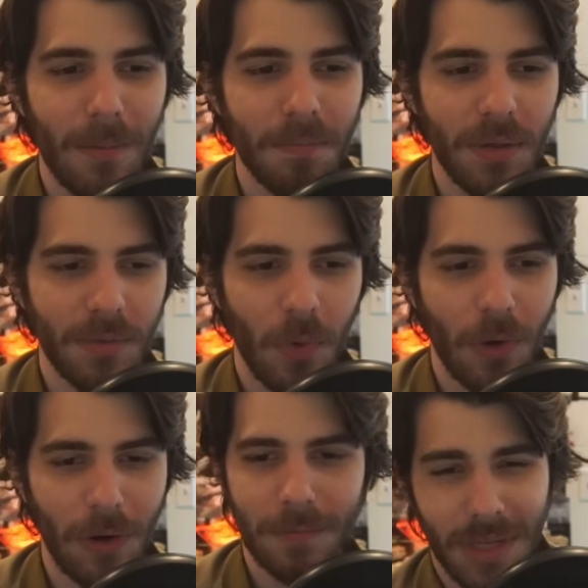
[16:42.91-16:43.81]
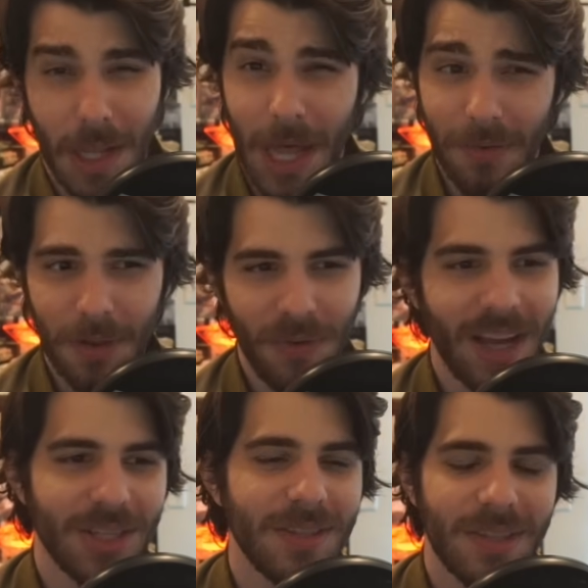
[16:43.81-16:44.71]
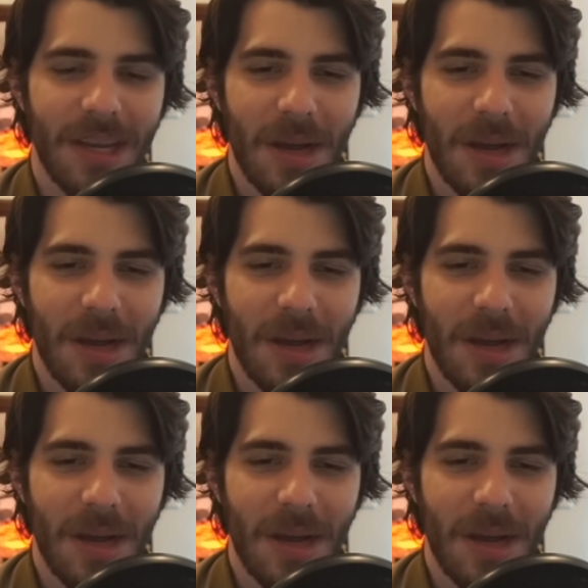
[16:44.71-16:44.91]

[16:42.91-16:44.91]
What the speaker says: before a lot of other factions,